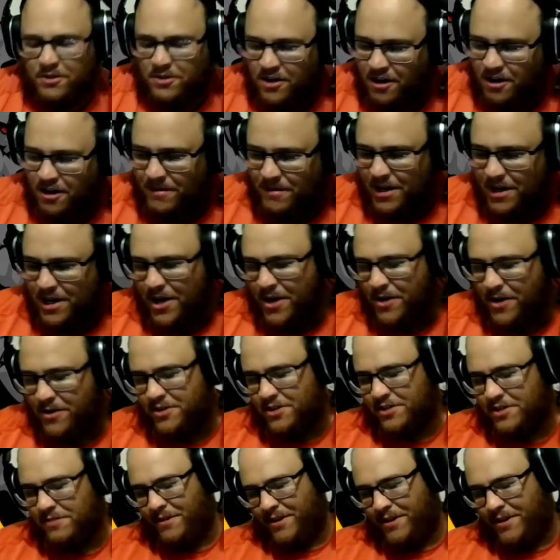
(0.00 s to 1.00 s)
So talking
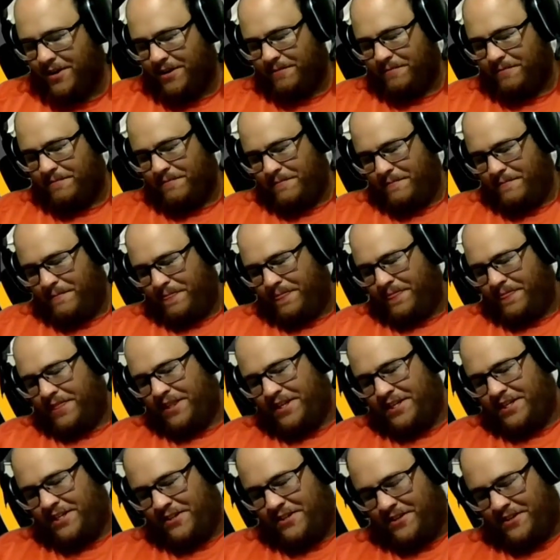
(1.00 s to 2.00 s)
about coaches, man.
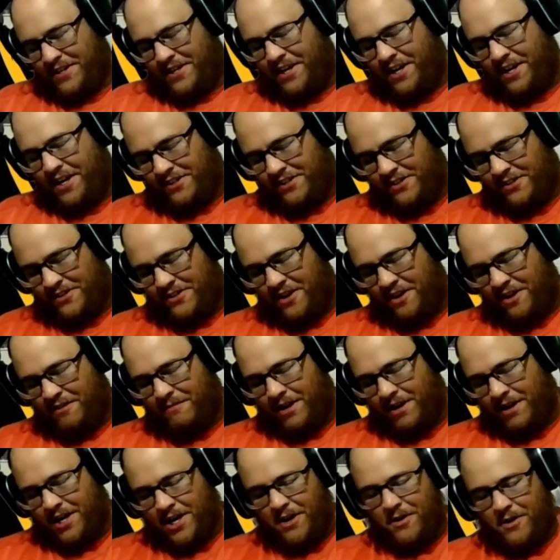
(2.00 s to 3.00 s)
So yeah, so
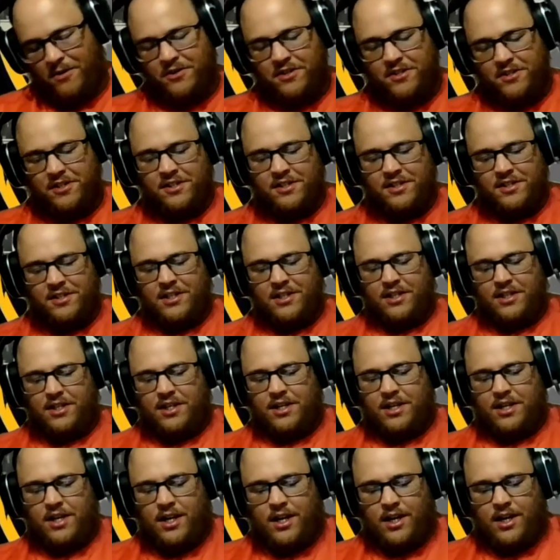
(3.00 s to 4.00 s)
talking about coaches,
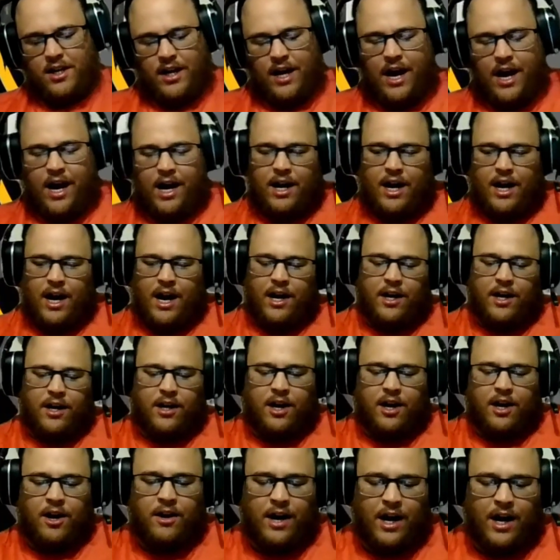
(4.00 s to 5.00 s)
how
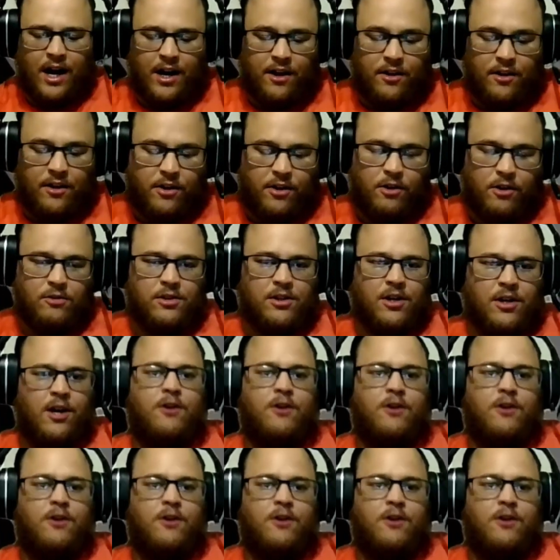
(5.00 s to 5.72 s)
did those